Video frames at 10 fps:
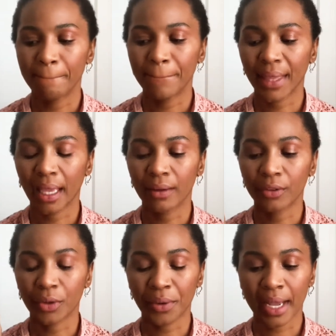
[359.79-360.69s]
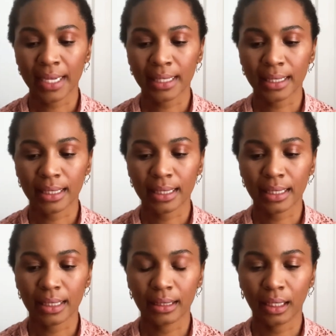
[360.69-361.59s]
they have Caresse,
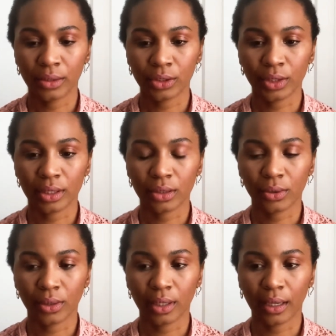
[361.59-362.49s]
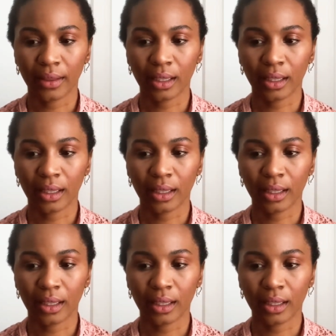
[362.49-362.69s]
La Nuit Trésor. I think